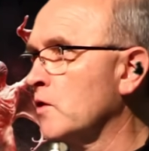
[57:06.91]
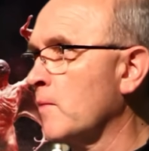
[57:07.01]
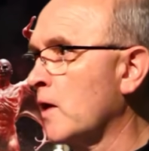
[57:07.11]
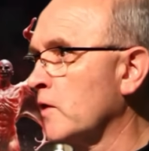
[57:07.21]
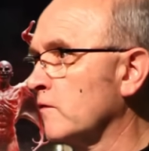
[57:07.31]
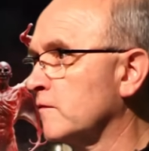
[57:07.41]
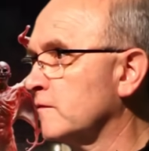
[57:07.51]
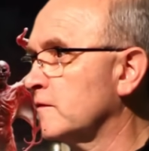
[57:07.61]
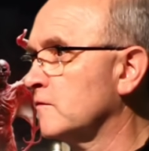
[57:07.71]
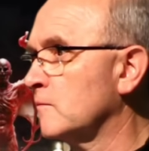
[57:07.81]
The
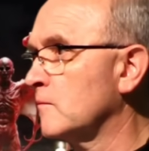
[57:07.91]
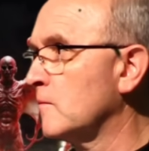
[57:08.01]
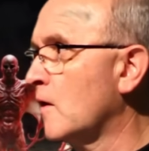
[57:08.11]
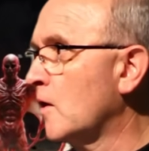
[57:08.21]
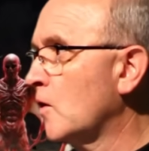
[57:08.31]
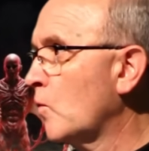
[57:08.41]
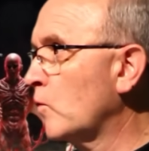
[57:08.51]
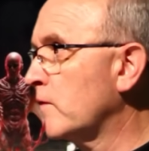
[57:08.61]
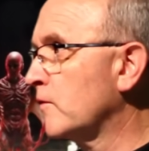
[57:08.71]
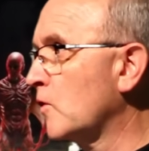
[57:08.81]
Mannheims,
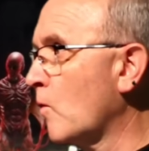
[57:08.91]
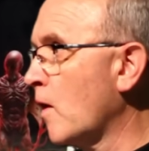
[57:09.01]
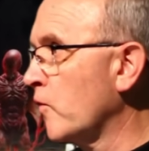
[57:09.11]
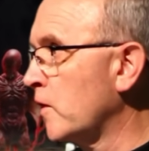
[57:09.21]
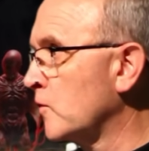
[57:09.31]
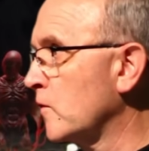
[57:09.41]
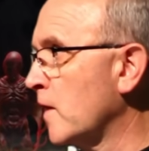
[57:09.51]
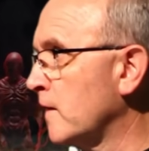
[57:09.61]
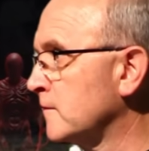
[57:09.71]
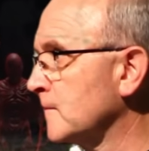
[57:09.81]
battered but
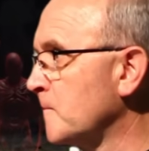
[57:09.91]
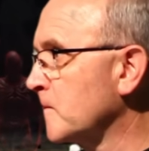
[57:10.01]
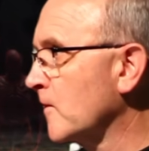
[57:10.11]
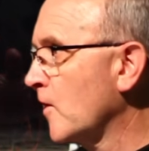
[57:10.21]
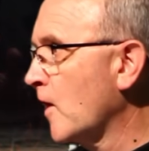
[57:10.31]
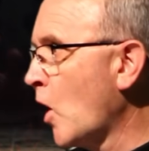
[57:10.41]
united, were